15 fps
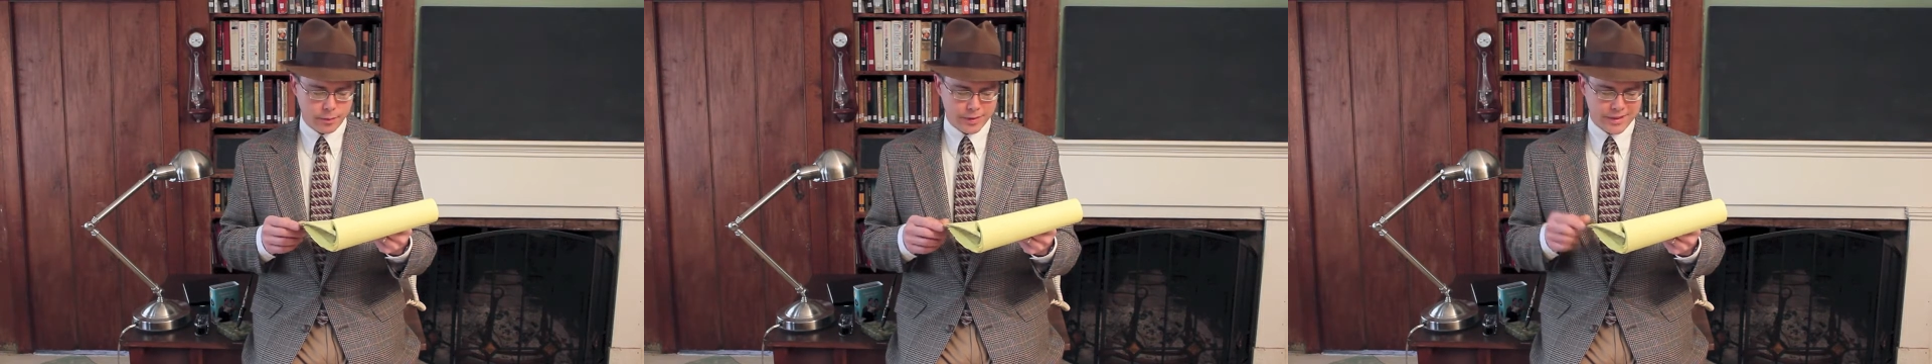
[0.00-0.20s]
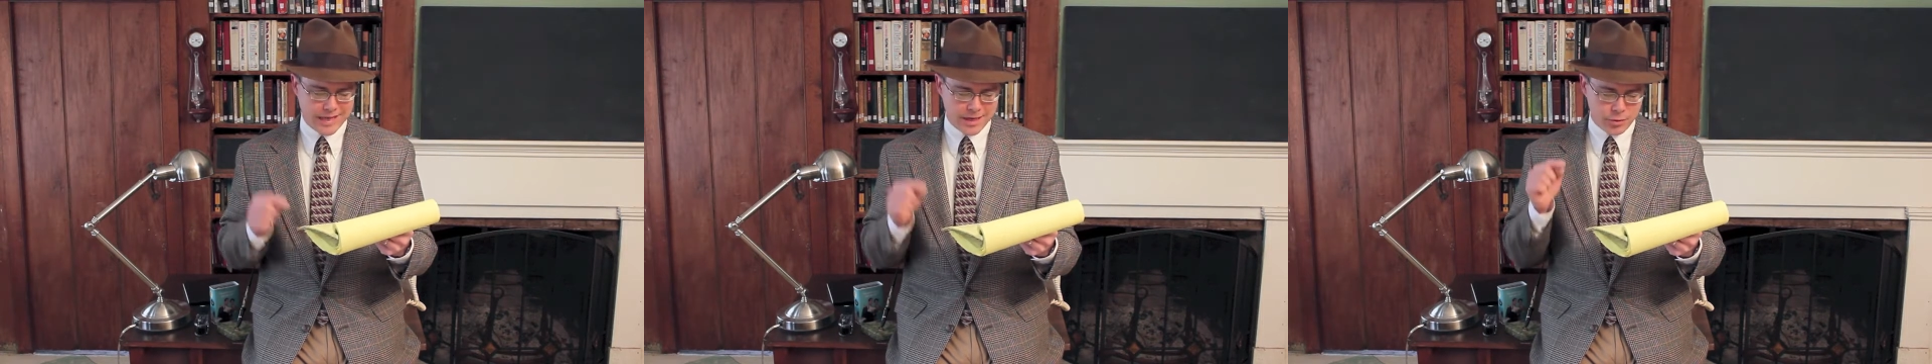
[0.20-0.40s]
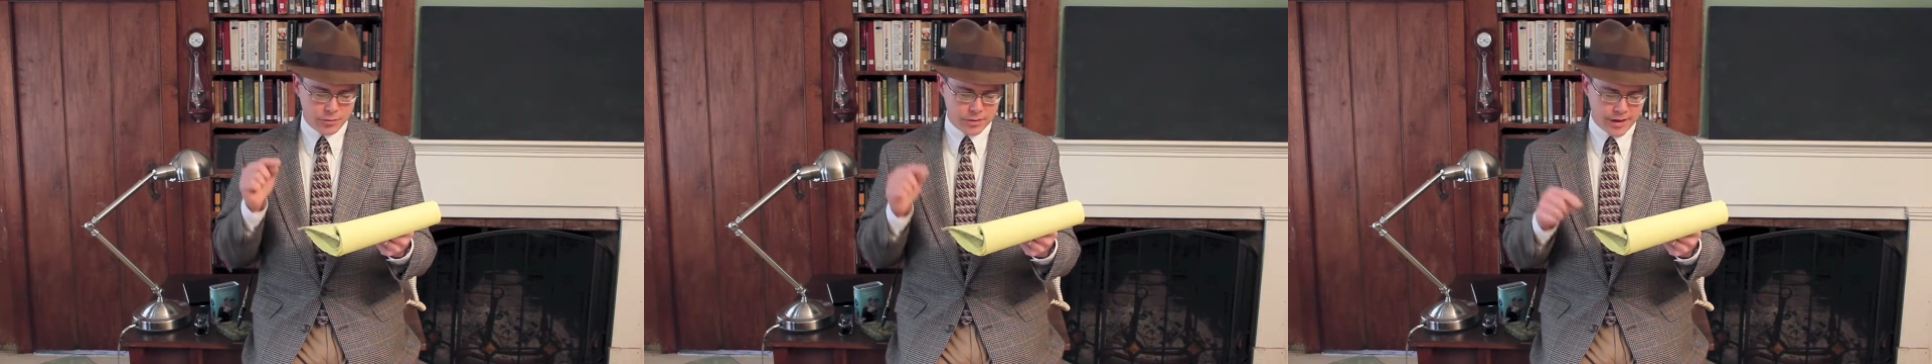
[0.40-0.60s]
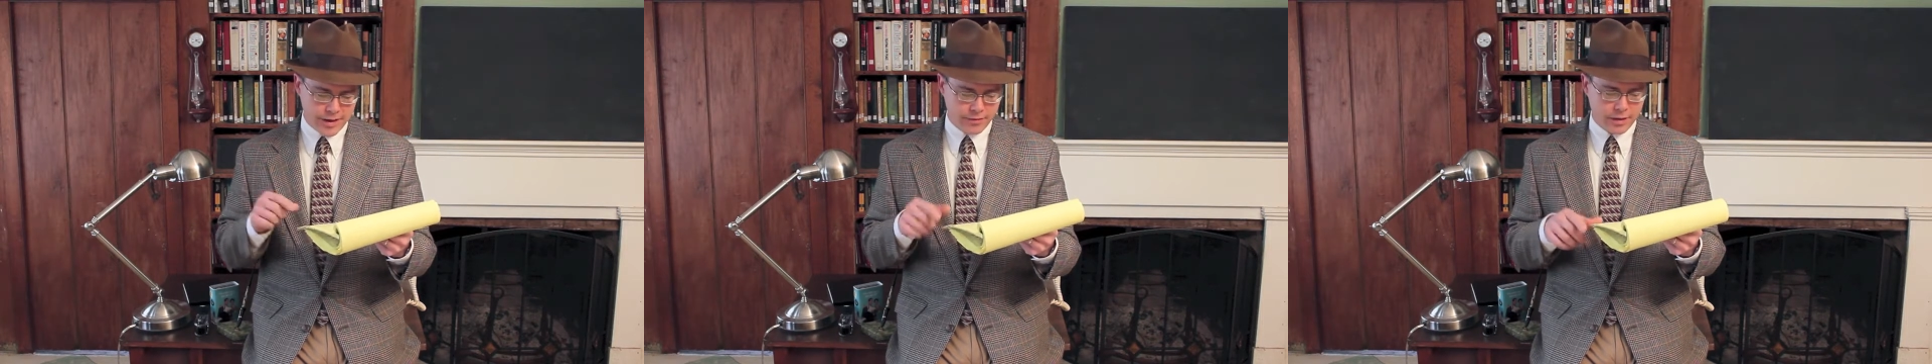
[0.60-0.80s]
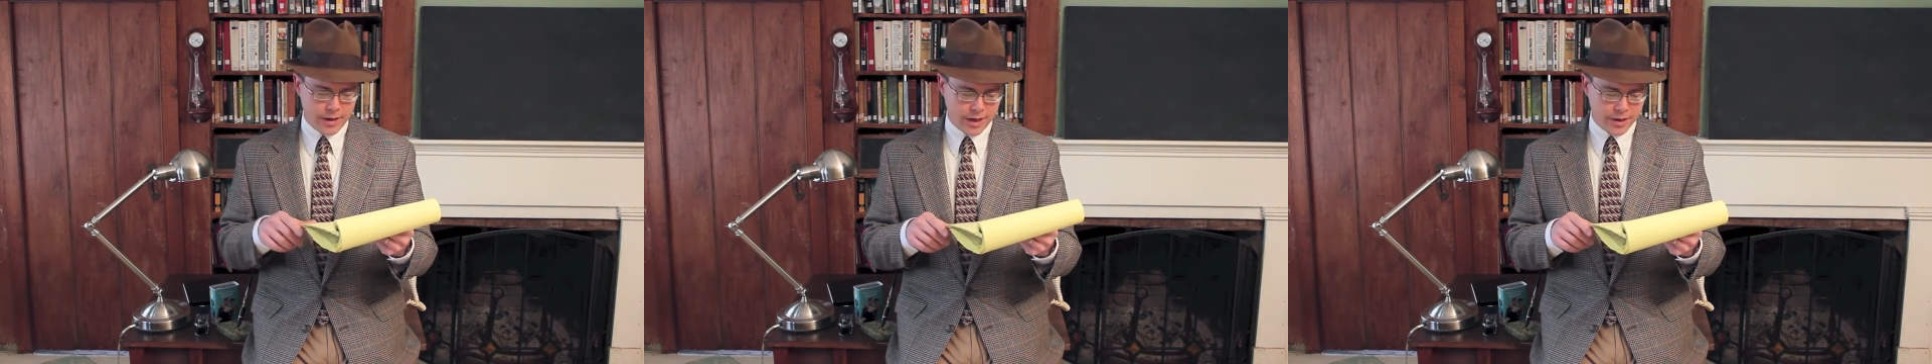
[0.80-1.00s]
but then you
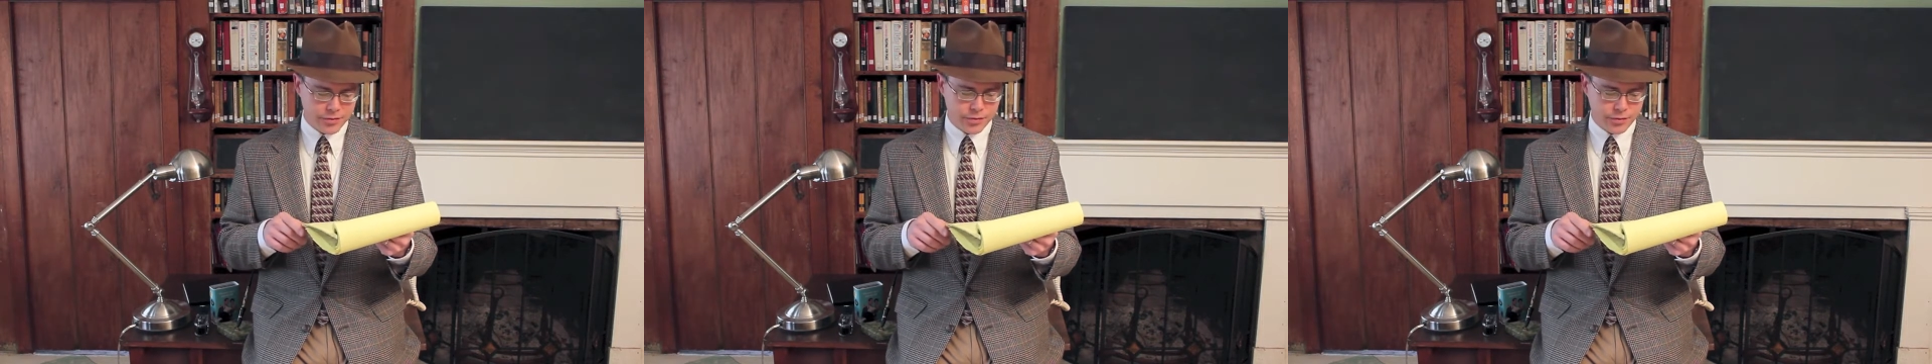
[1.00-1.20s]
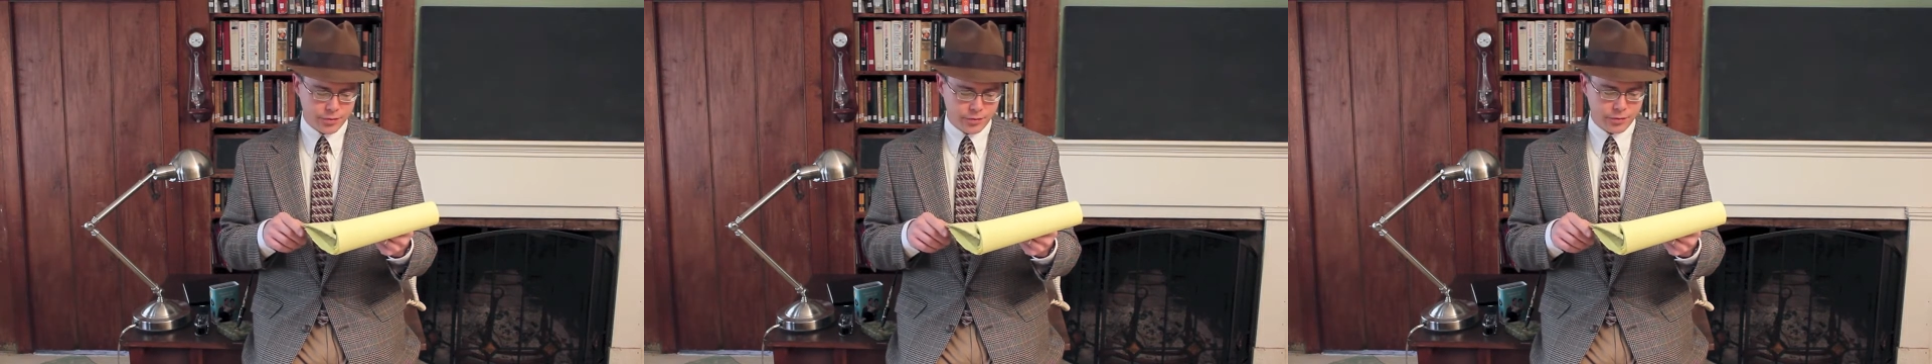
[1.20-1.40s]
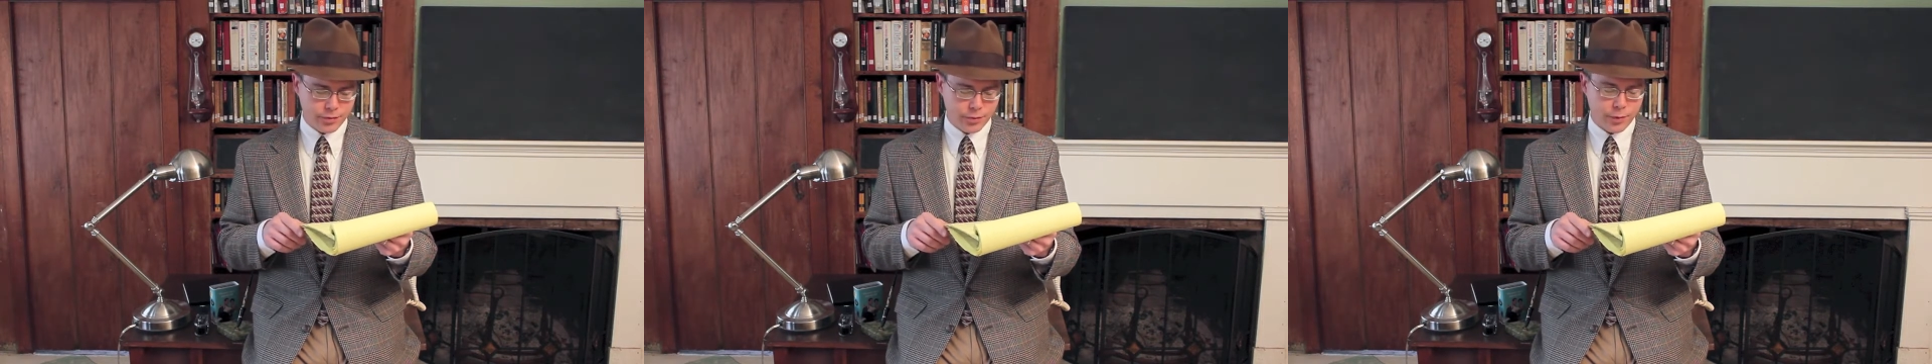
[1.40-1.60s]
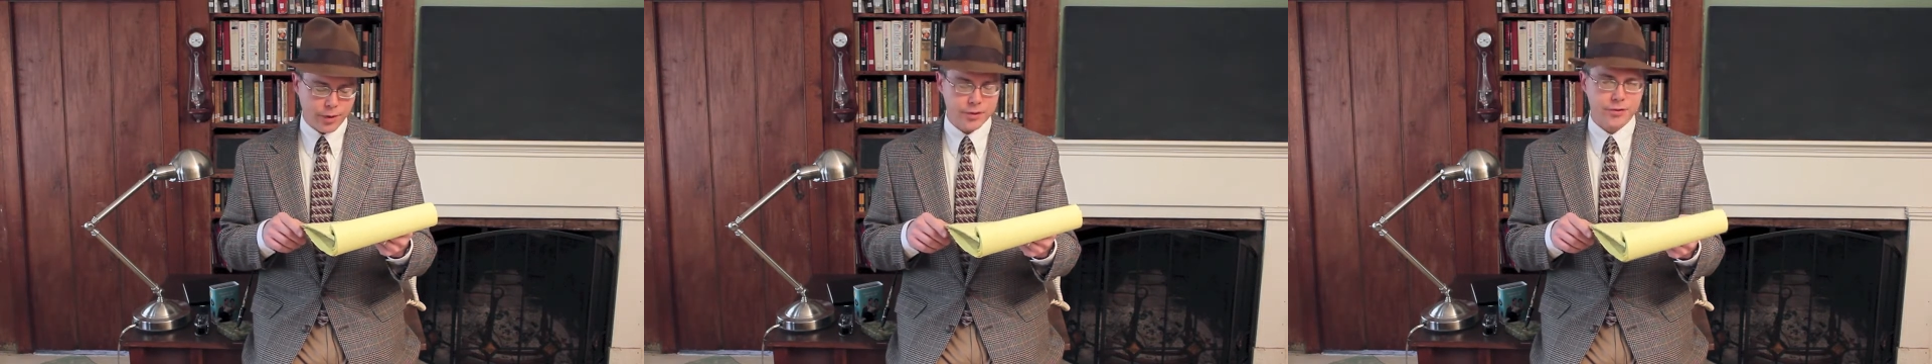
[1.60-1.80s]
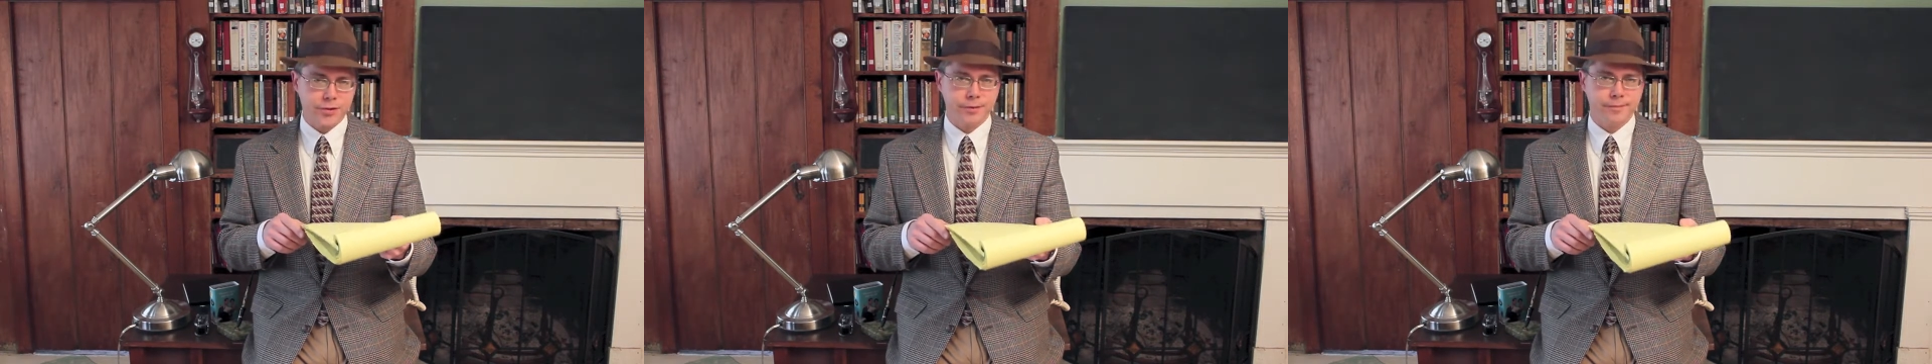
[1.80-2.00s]
never answered your own
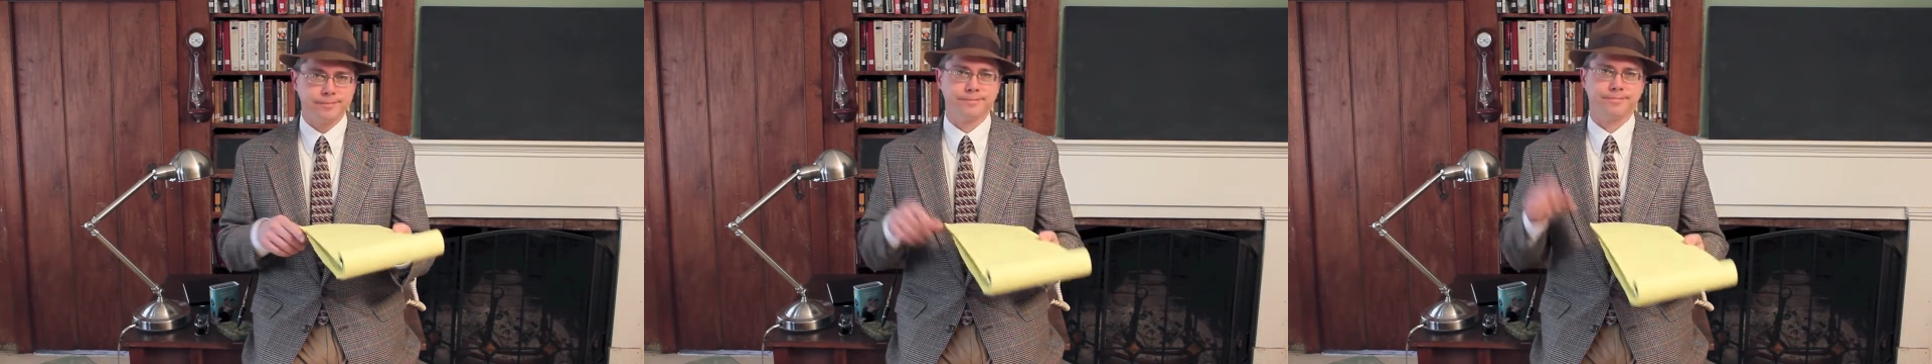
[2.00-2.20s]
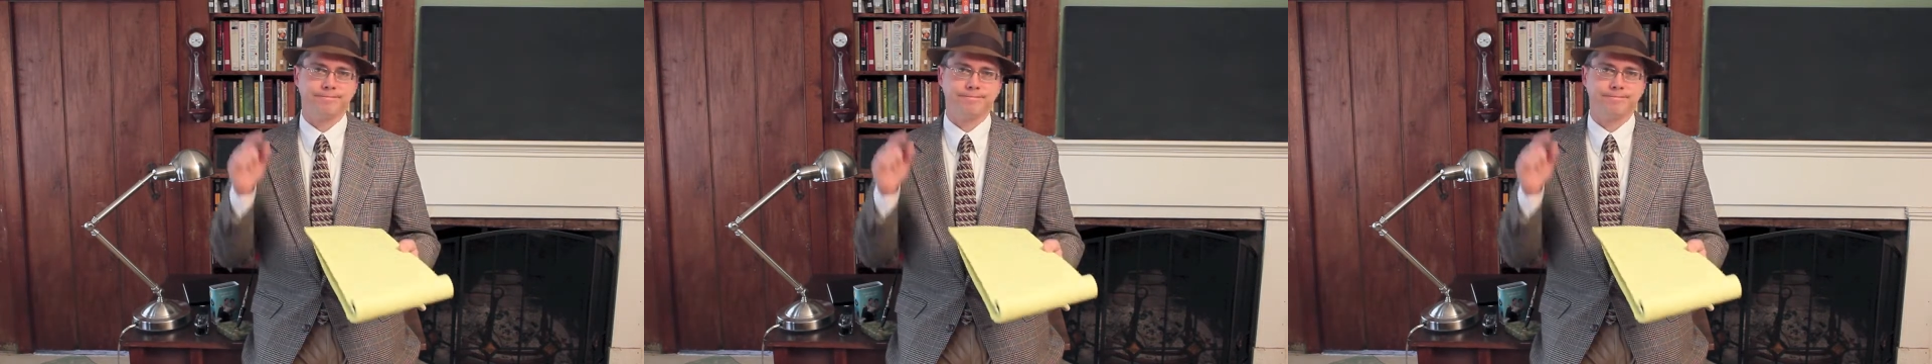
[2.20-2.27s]
question.